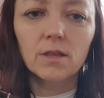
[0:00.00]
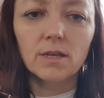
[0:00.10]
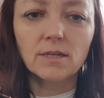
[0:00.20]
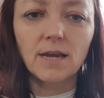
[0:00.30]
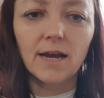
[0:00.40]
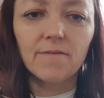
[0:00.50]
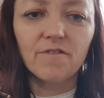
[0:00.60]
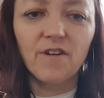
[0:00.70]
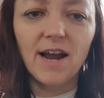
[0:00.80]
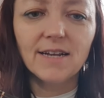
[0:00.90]
the 2nd
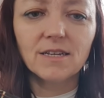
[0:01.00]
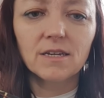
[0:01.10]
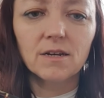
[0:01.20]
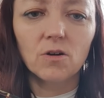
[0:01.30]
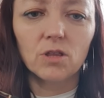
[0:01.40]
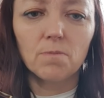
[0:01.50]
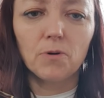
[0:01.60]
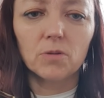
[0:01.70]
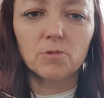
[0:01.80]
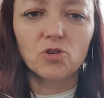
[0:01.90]
fret on the
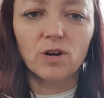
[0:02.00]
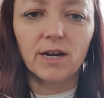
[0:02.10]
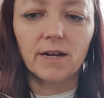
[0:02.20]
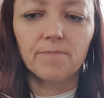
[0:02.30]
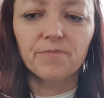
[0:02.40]
bottom string.